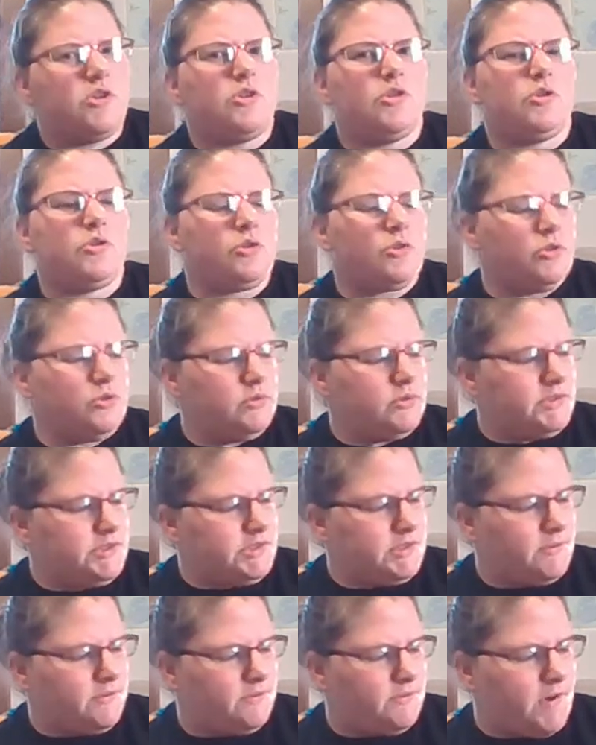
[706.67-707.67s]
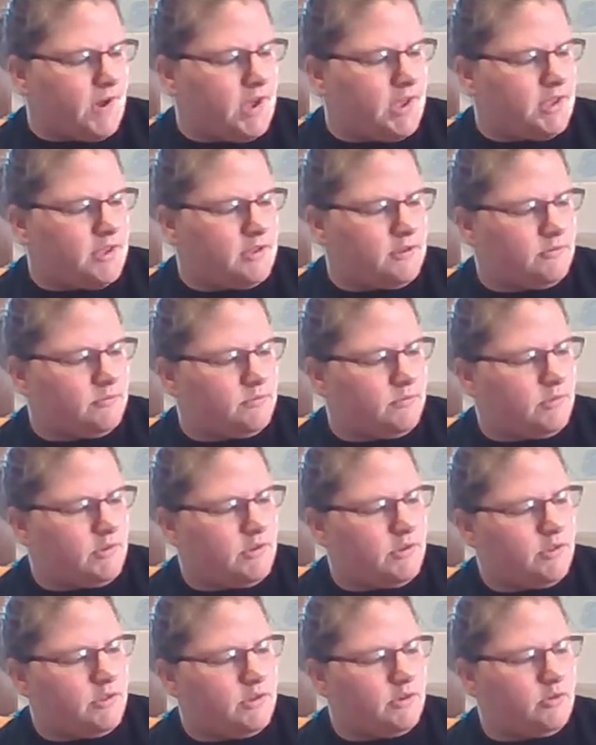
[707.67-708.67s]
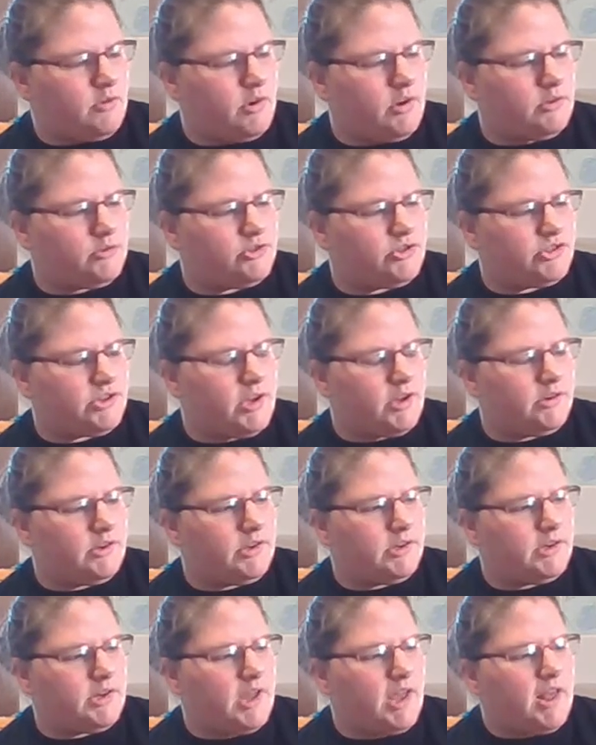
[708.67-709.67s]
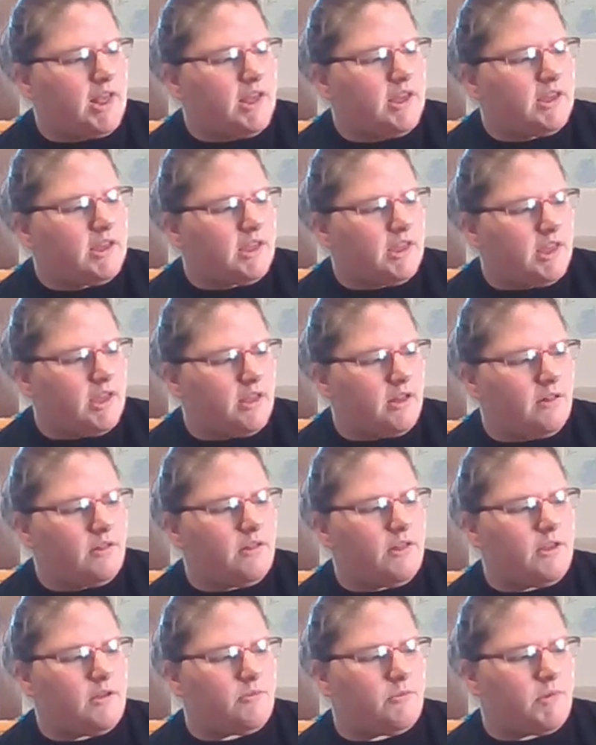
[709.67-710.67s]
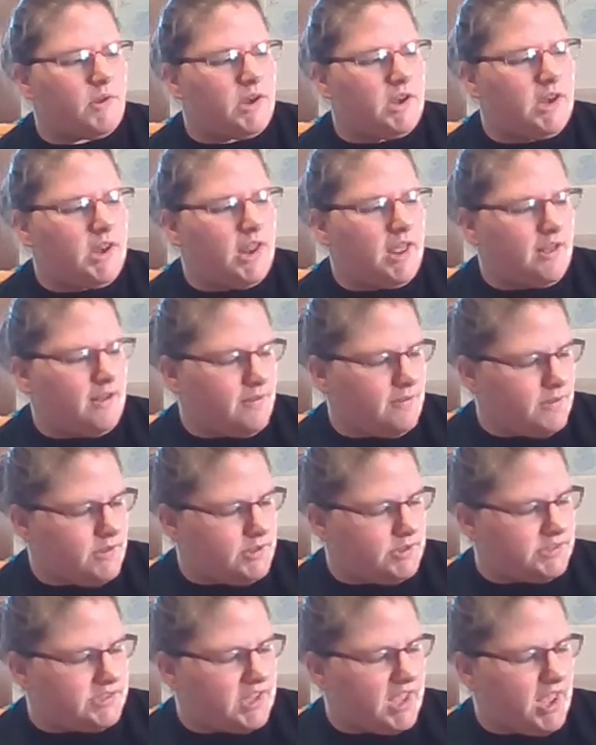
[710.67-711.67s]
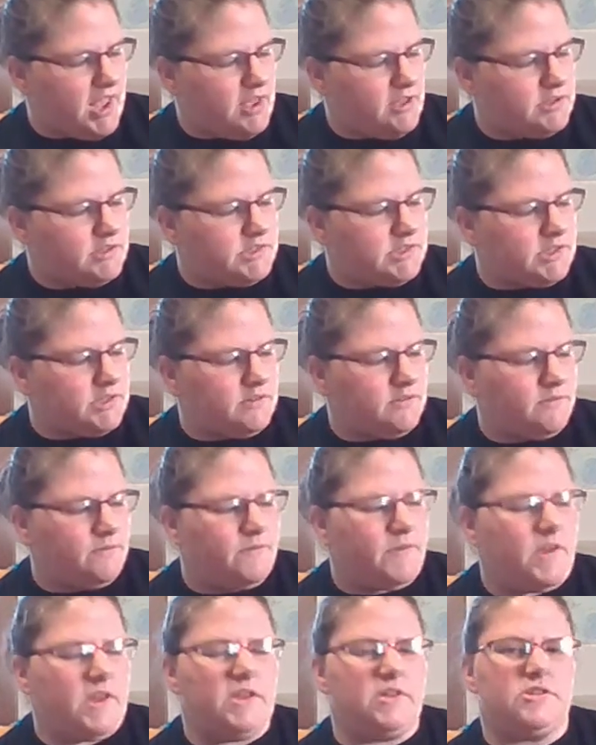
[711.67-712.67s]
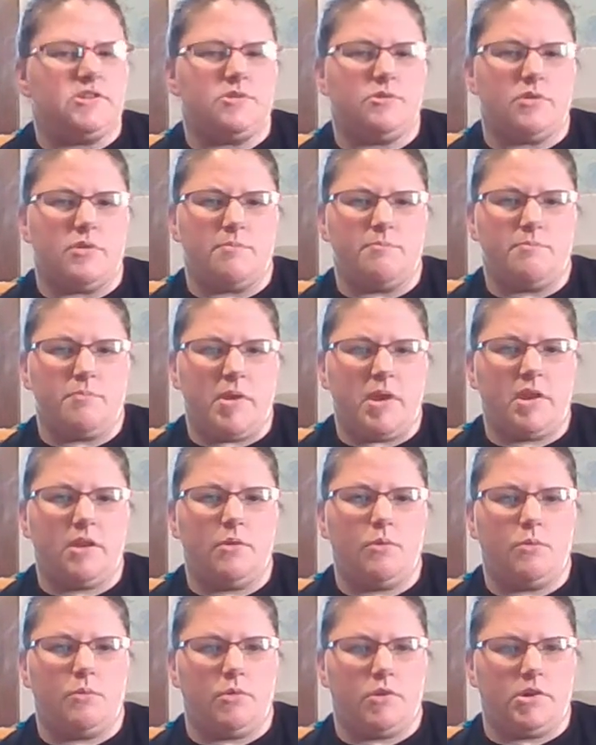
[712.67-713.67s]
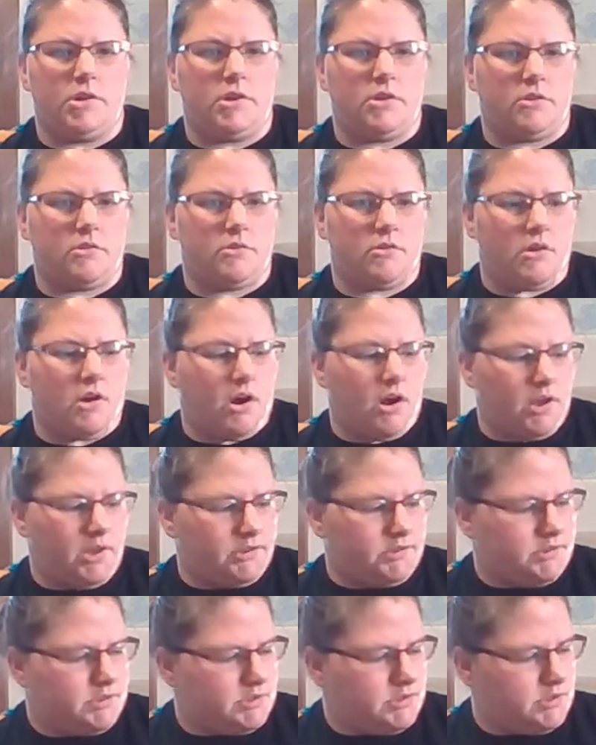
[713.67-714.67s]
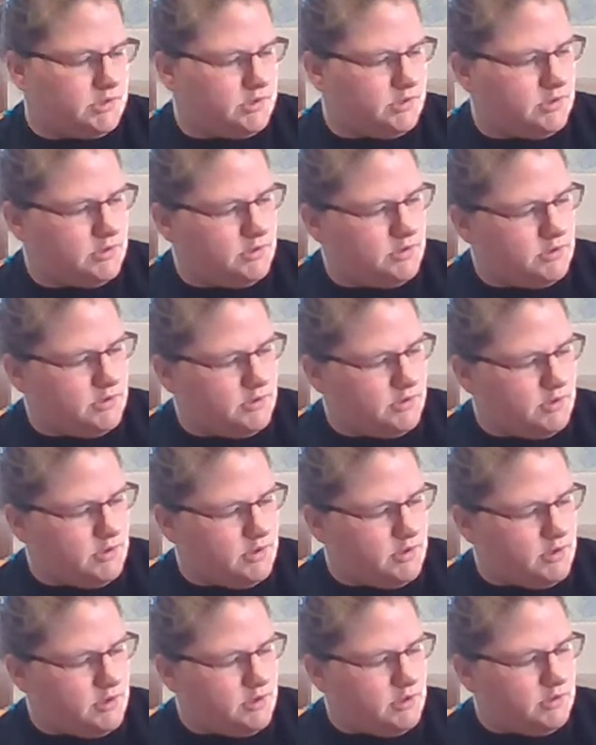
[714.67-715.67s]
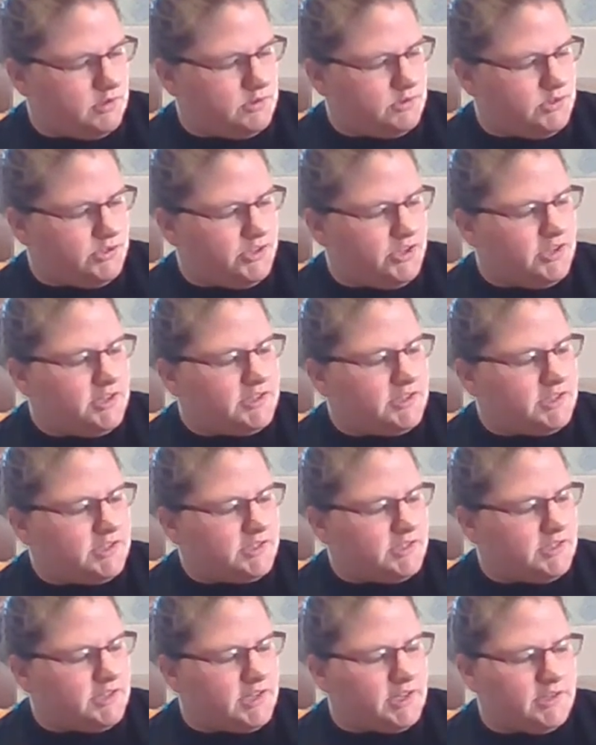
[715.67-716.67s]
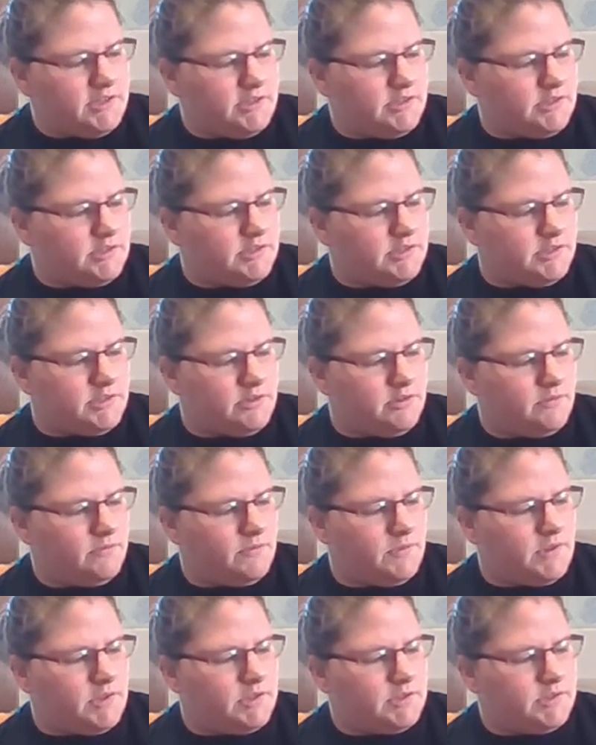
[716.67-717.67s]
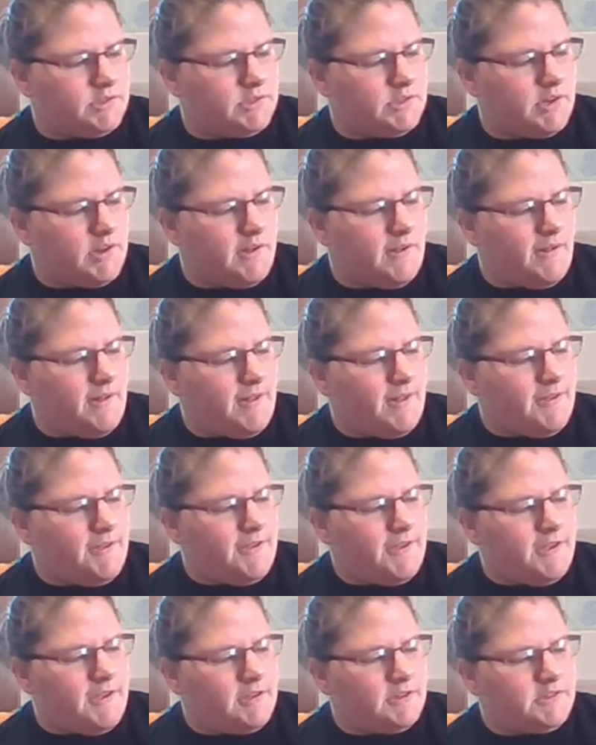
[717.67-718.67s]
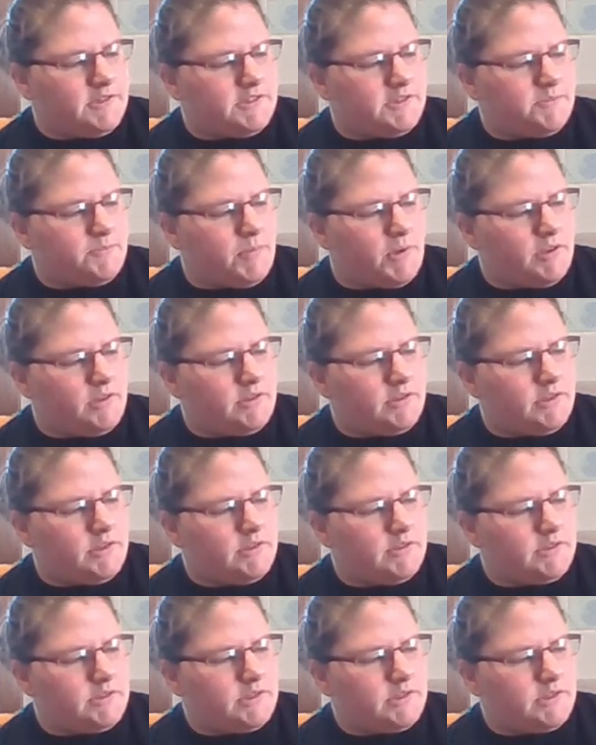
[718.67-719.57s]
"Crucify him," the crowd shouted. "Kill him, nail his hands and feet to a big wooden cross." Jesus didn't deserve this. He had spent his